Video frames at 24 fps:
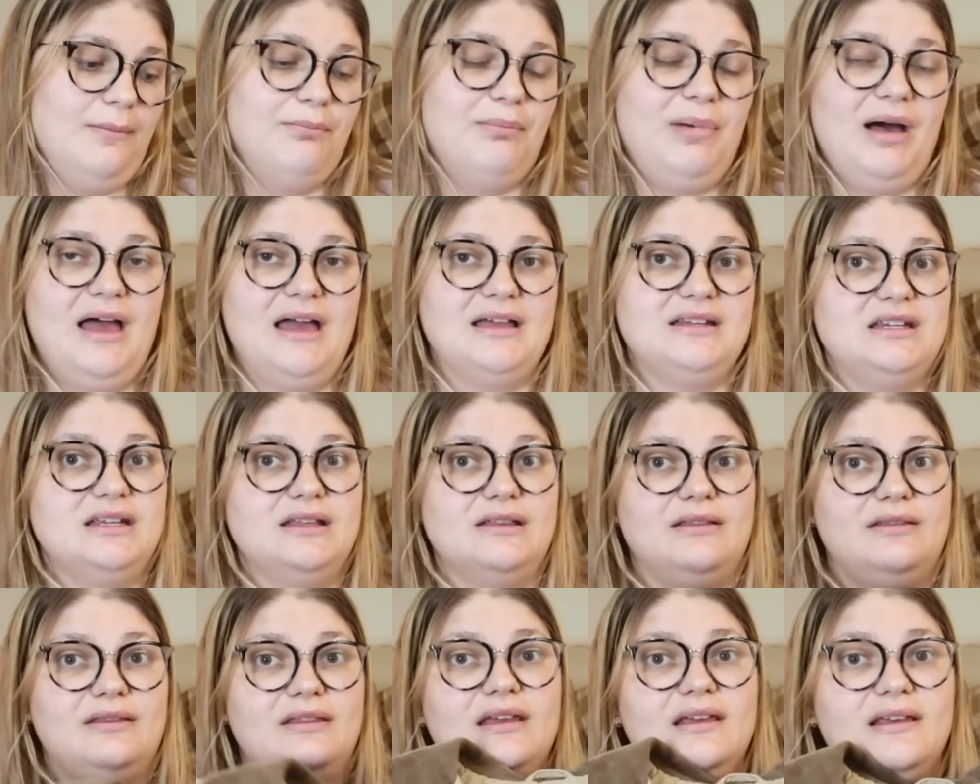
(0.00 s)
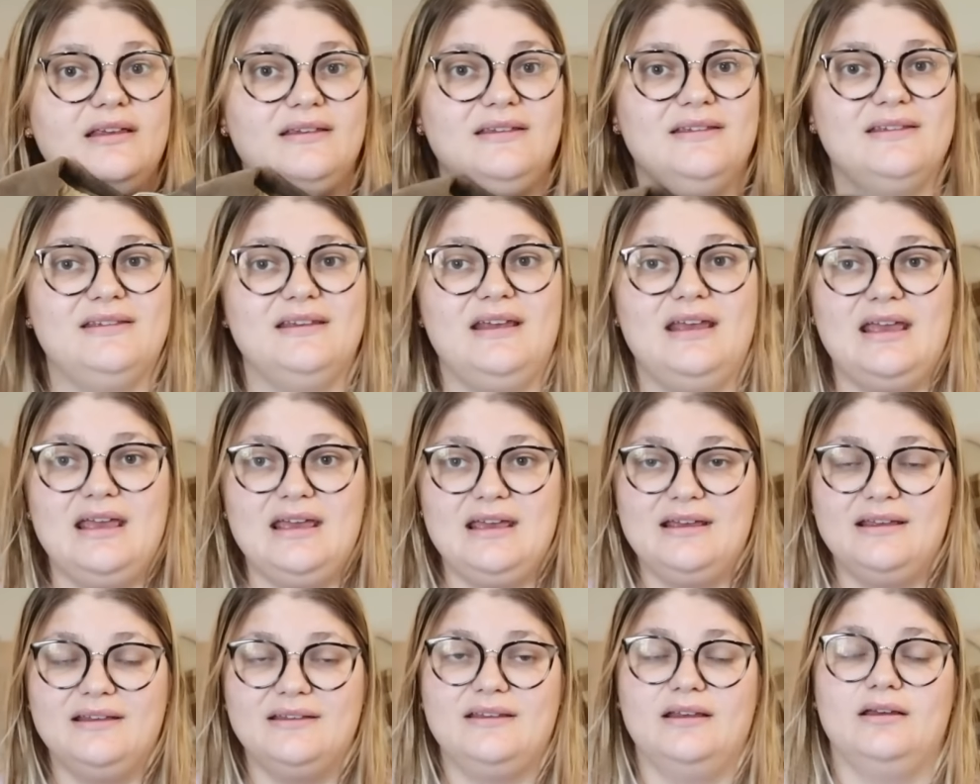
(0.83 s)
But this
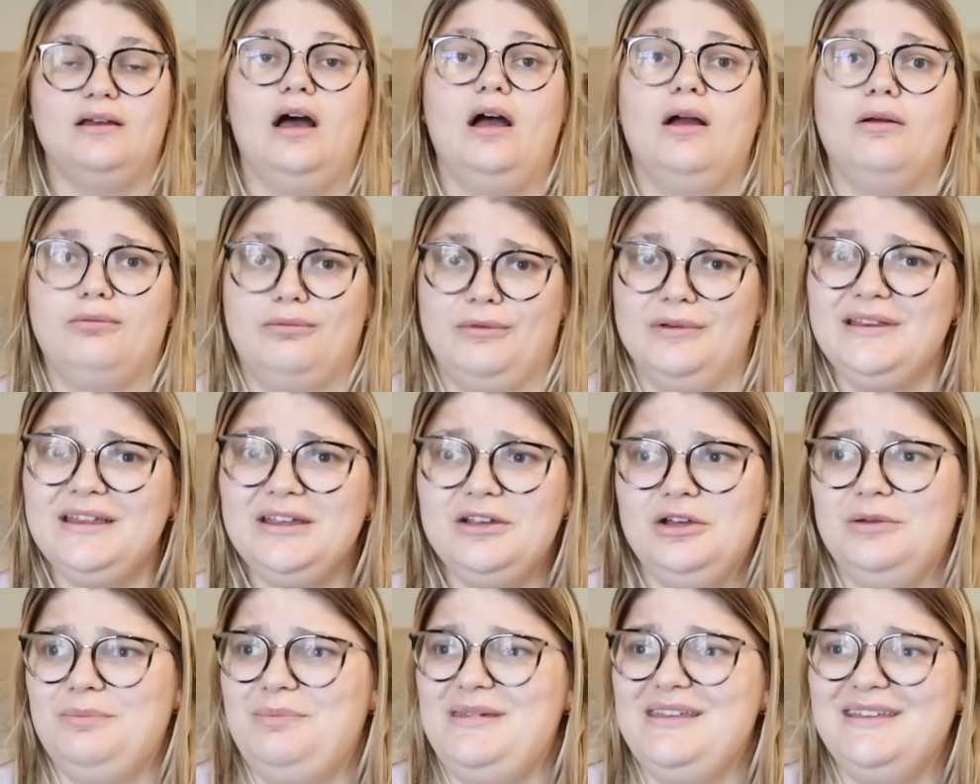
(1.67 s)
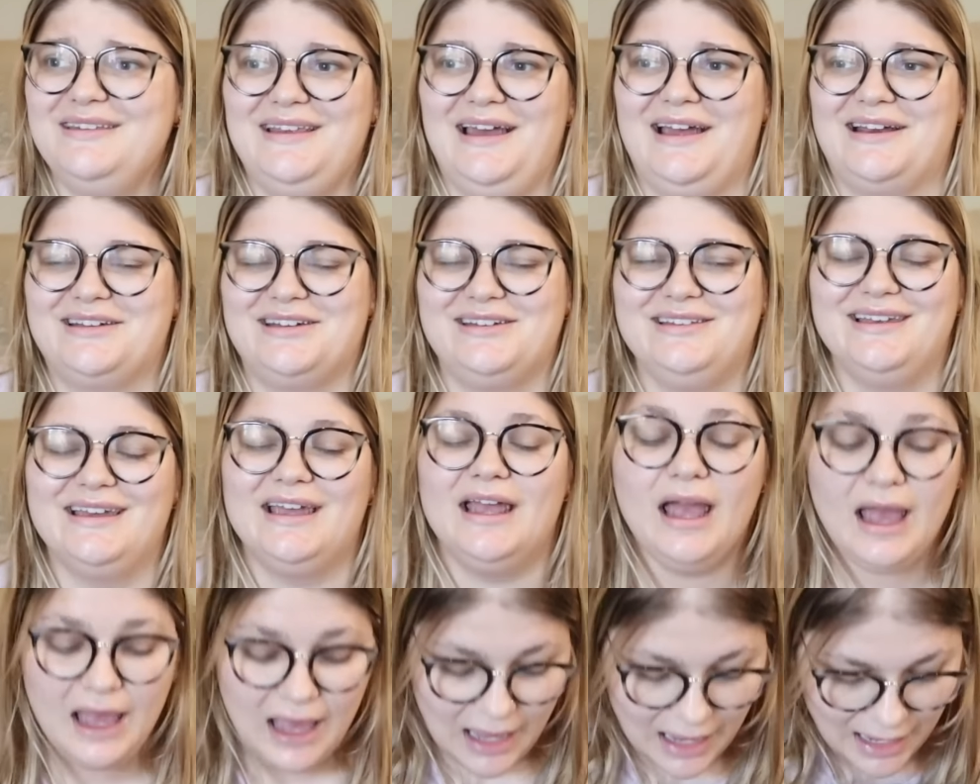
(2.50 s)
is a really good piece,
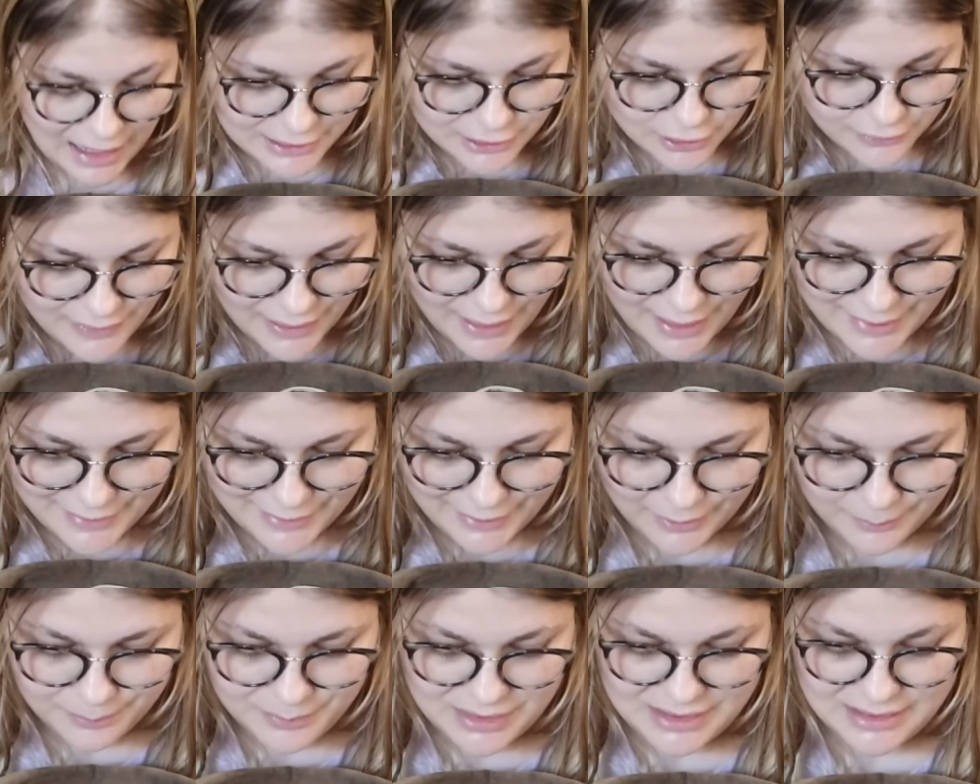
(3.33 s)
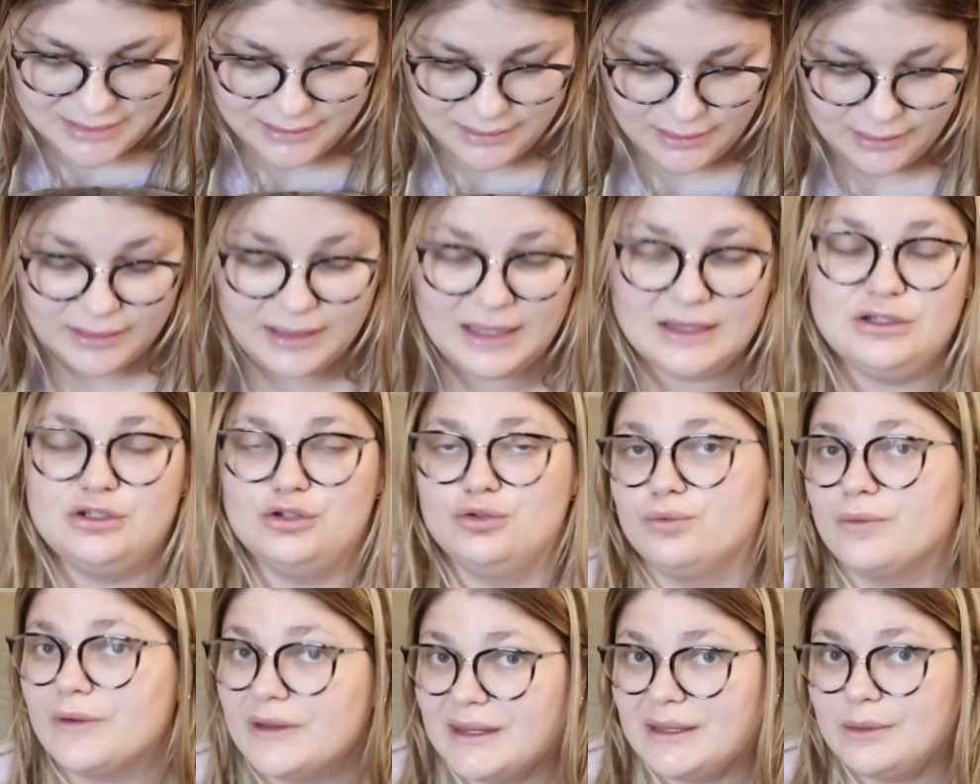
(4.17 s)
actually. I know that LL Bean can
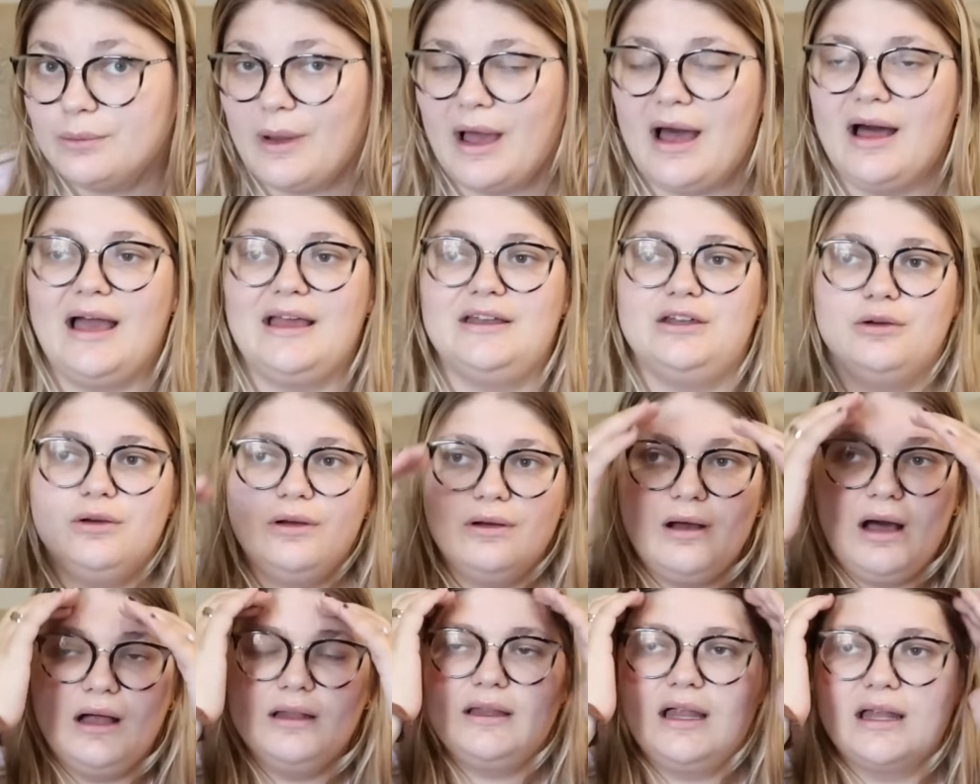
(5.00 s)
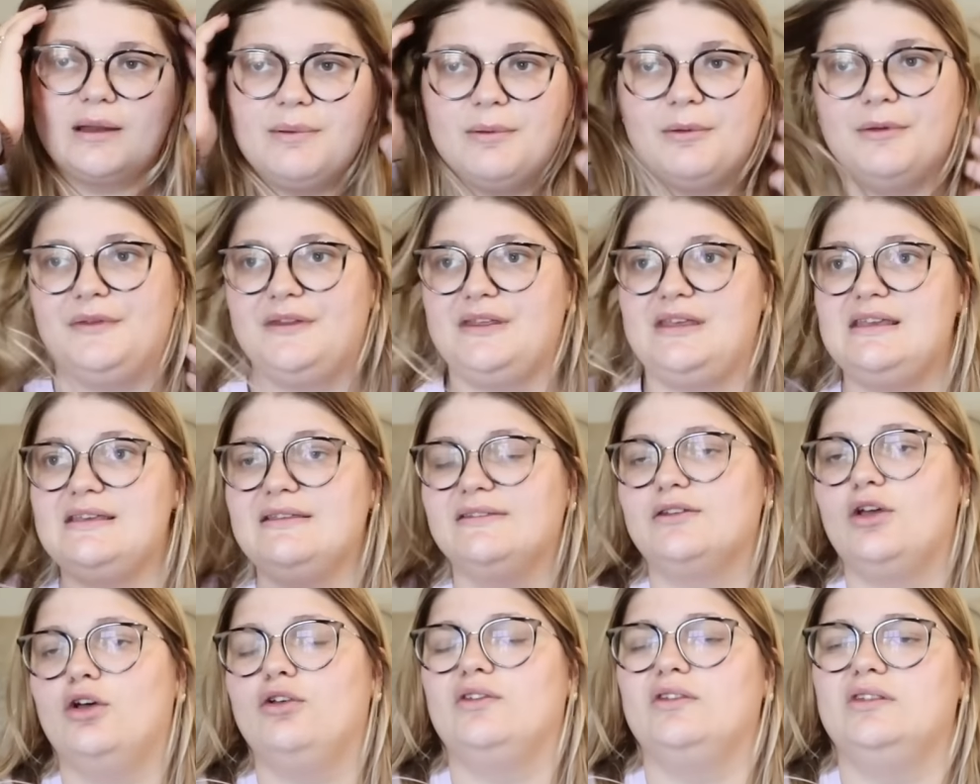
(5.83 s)
do really well. I know a lot of people on the
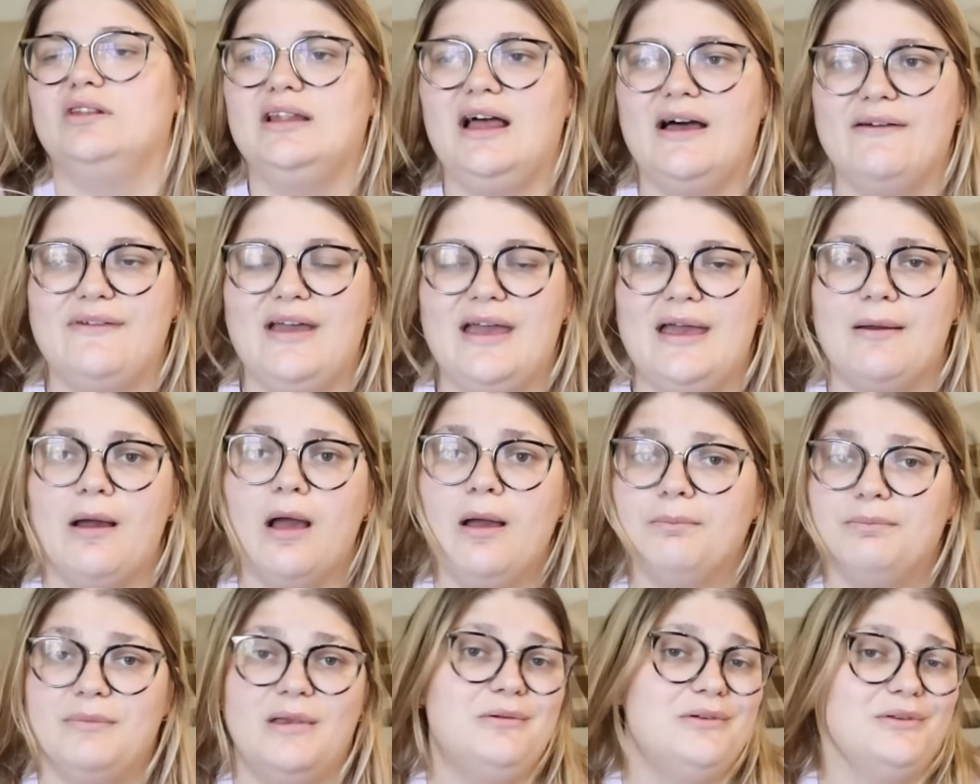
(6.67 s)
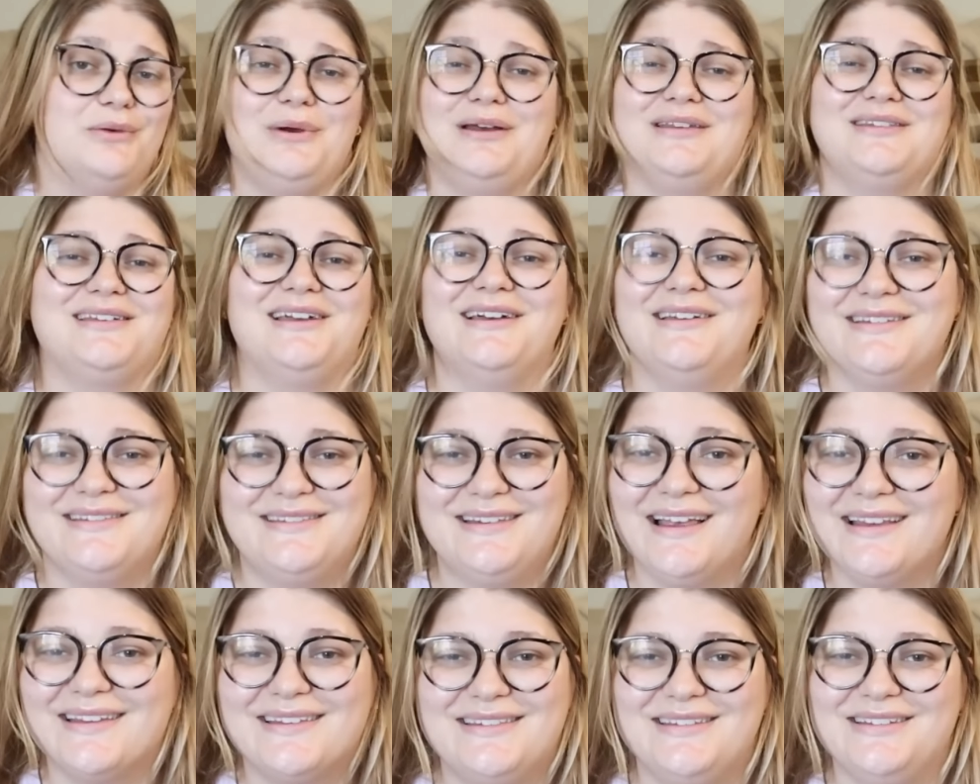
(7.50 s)
East Coast love it. Maybe the West Coast
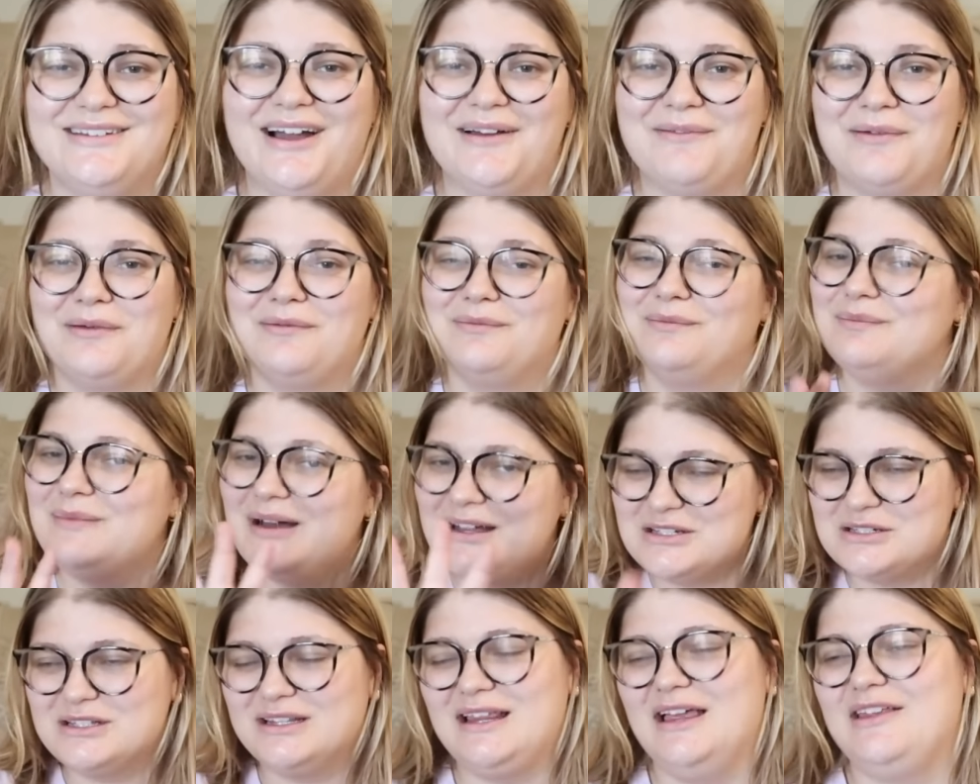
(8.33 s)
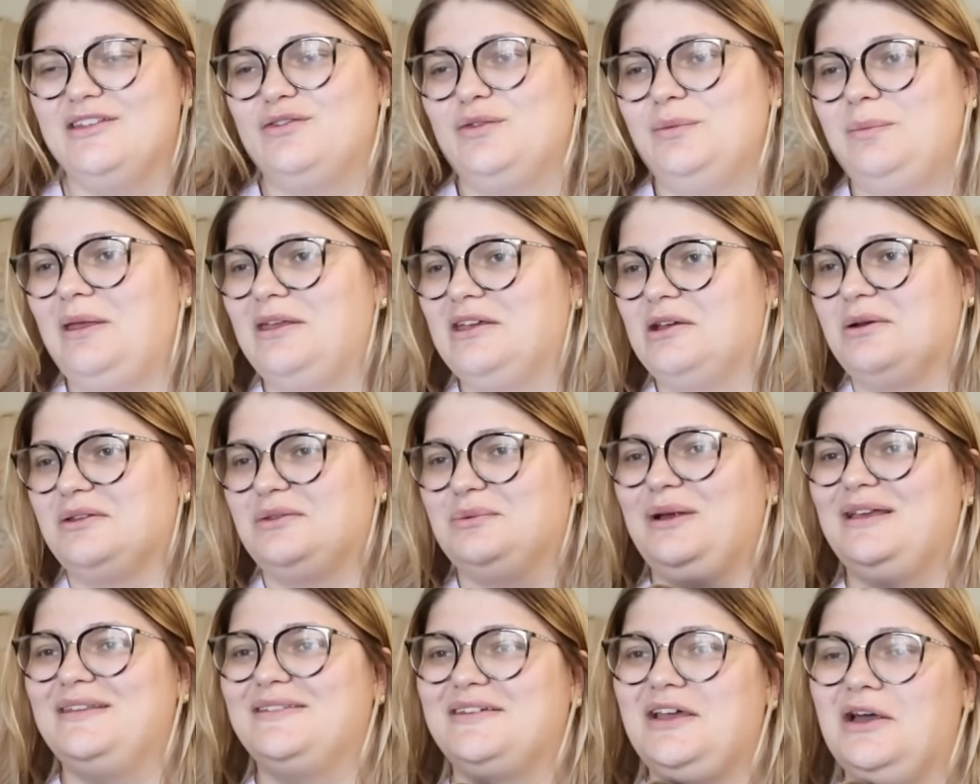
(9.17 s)
does too. I'm much less familiar with
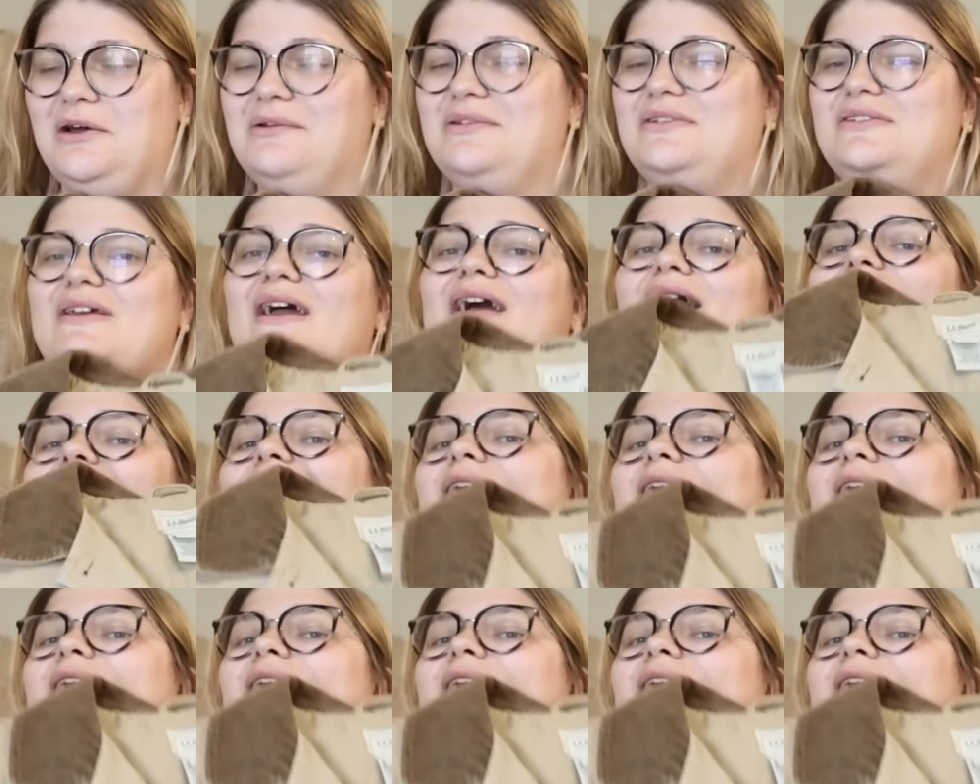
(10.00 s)
West Coast,